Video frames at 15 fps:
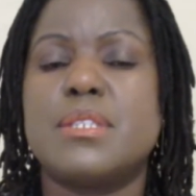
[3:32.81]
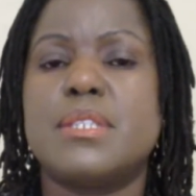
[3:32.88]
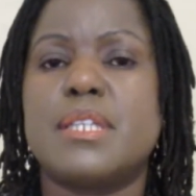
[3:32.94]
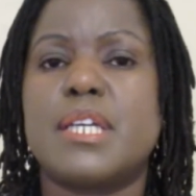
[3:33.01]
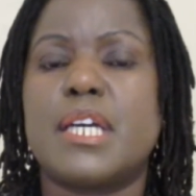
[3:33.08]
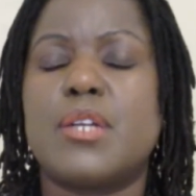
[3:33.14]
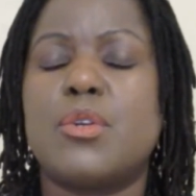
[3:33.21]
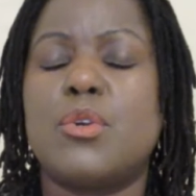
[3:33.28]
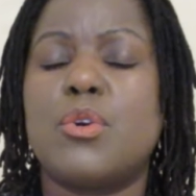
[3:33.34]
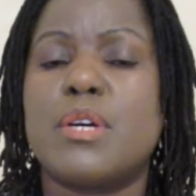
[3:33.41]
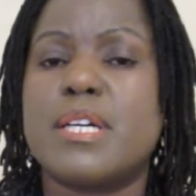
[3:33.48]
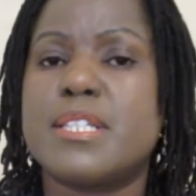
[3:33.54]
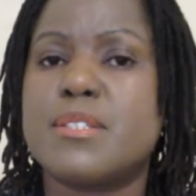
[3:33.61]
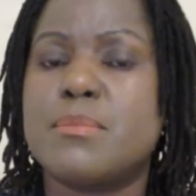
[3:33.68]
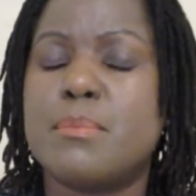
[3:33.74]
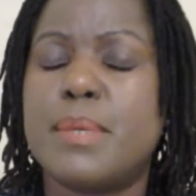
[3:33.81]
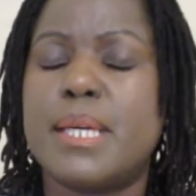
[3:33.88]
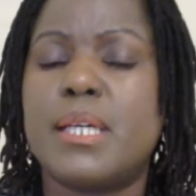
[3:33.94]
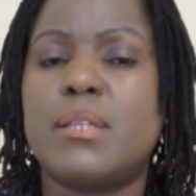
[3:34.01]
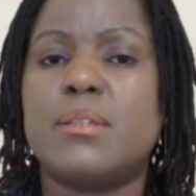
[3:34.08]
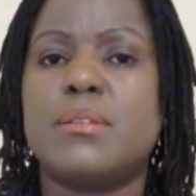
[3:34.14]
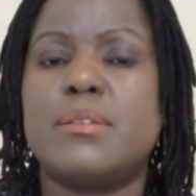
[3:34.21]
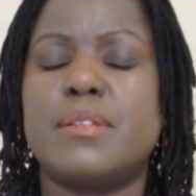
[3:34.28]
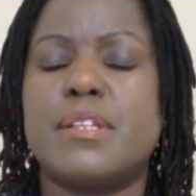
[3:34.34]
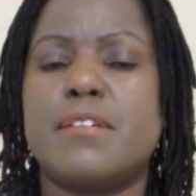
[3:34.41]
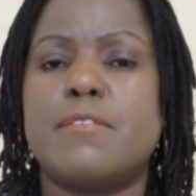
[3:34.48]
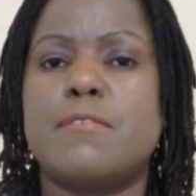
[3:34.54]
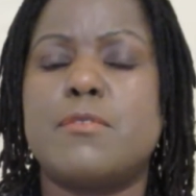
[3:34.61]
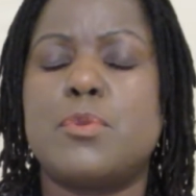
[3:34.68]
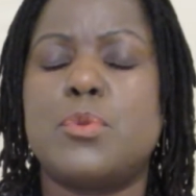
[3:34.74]
They can no longer smell their
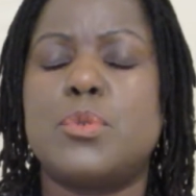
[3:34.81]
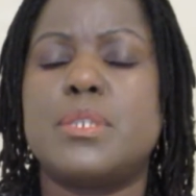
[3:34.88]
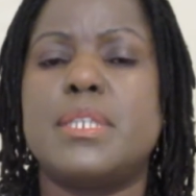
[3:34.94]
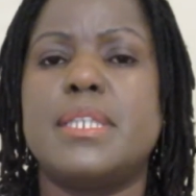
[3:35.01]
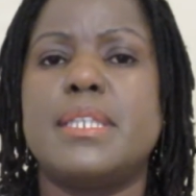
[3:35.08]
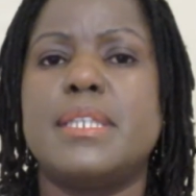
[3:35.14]
food.